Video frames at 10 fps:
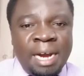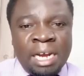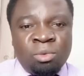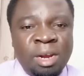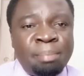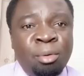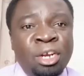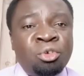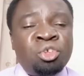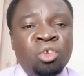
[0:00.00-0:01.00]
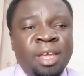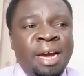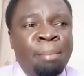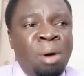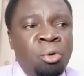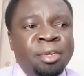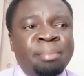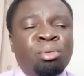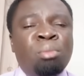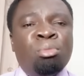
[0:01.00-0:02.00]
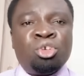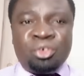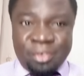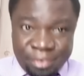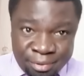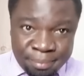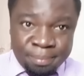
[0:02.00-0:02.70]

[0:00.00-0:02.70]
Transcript: At one point she was talking about promotion